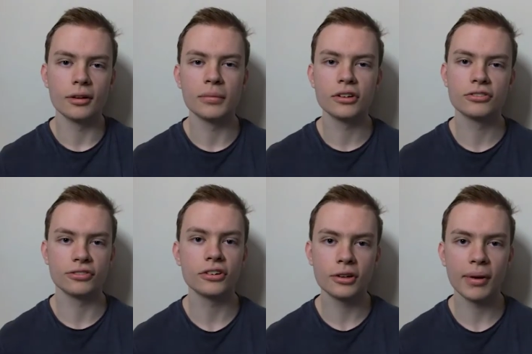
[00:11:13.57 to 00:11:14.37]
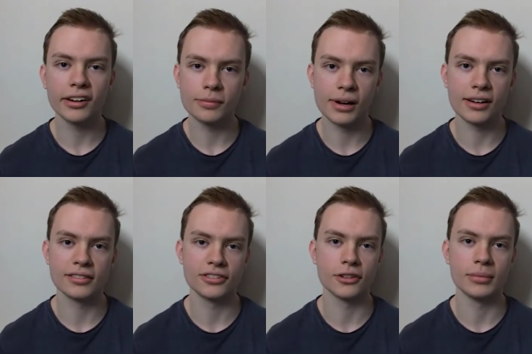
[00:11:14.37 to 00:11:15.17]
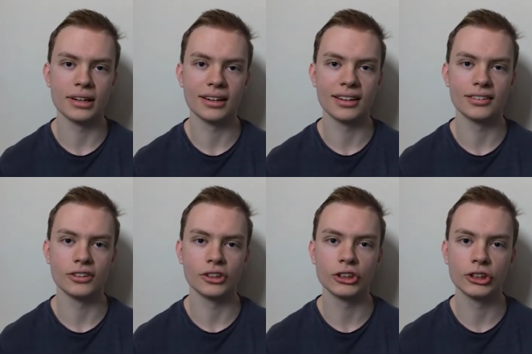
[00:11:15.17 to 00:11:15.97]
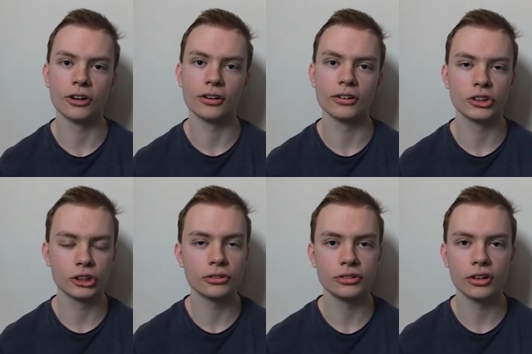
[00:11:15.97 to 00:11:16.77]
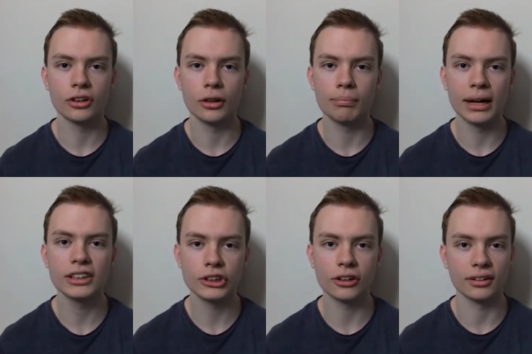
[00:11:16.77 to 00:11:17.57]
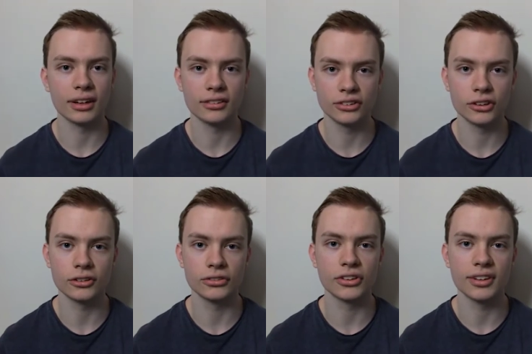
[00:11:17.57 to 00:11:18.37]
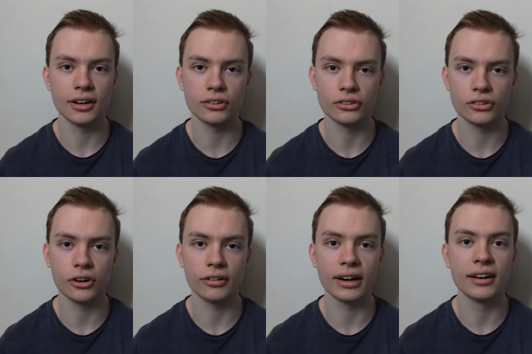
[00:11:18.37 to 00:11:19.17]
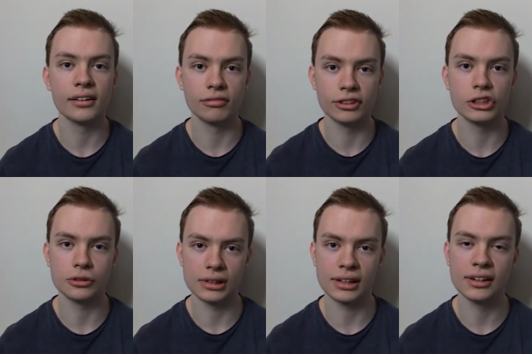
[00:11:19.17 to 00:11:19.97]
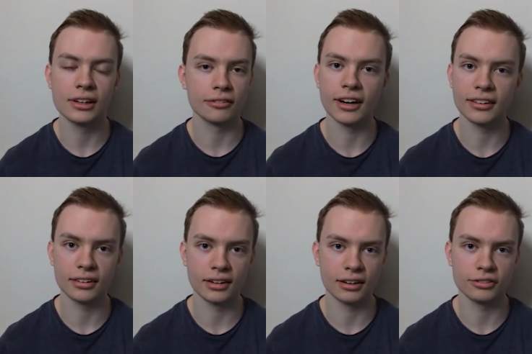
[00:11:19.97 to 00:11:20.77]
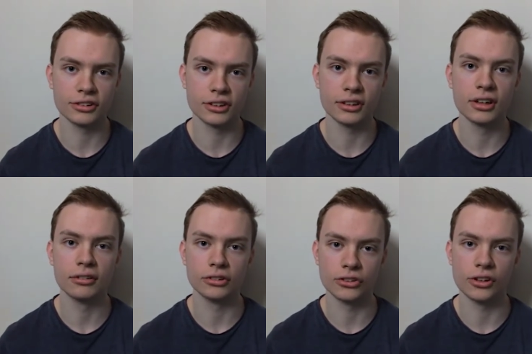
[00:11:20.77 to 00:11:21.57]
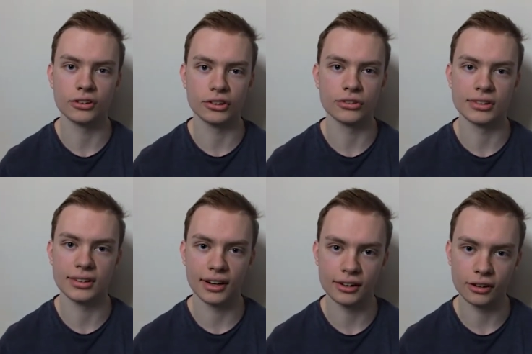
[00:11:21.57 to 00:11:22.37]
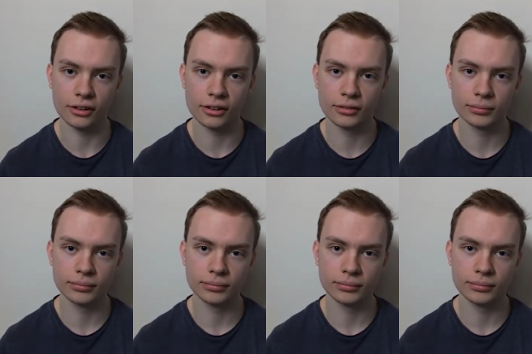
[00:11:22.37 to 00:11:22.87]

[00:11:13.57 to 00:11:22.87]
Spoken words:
The most fundamental part of filming is your shot. Choose the best shot that serves to tell the story visually rather than having to resort to using dialogue.